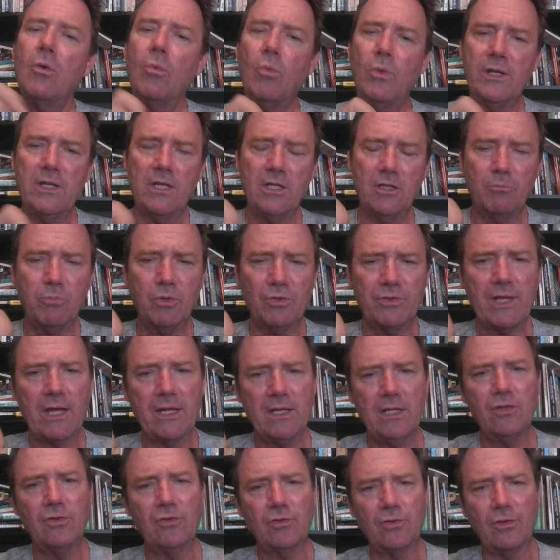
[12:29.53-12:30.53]
We need to put
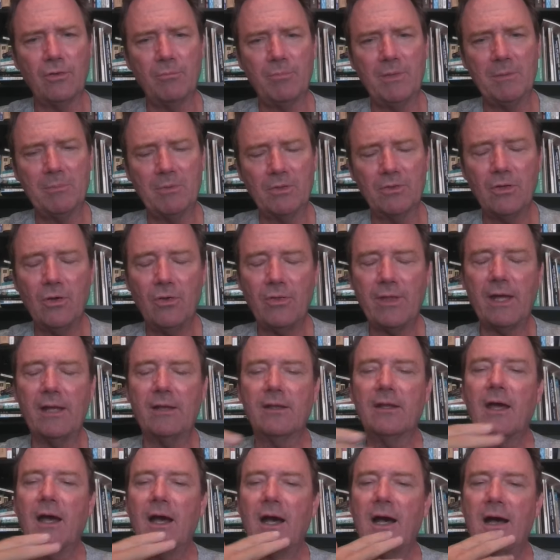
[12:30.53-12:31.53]
that in so that people know
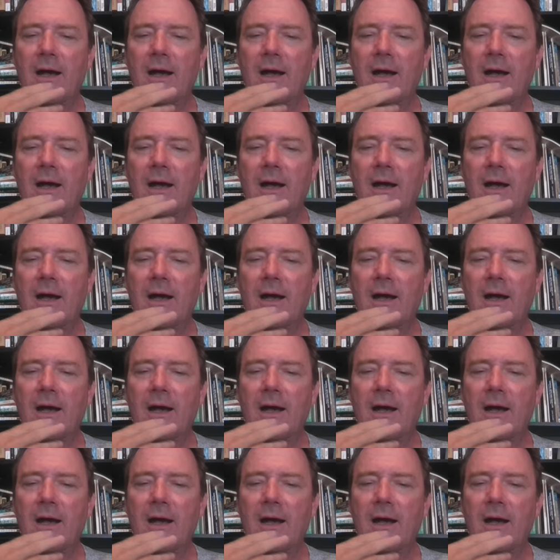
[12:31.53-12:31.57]
that.